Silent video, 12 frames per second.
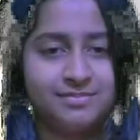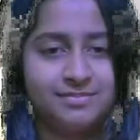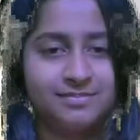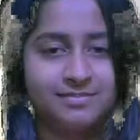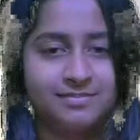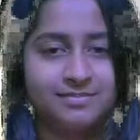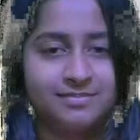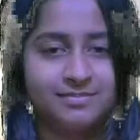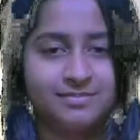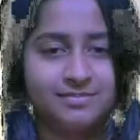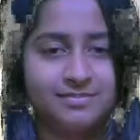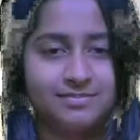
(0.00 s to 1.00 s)

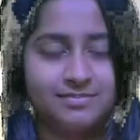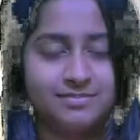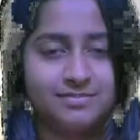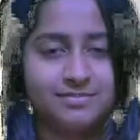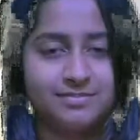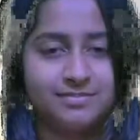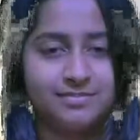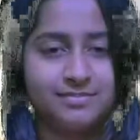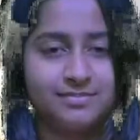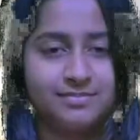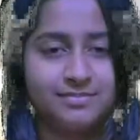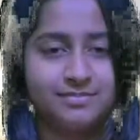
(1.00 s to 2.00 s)

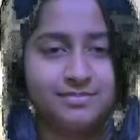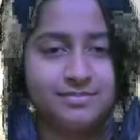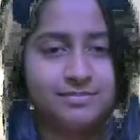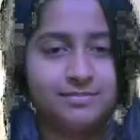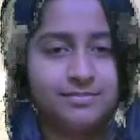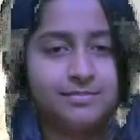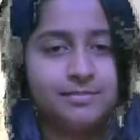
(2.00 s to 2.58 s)
[no speech]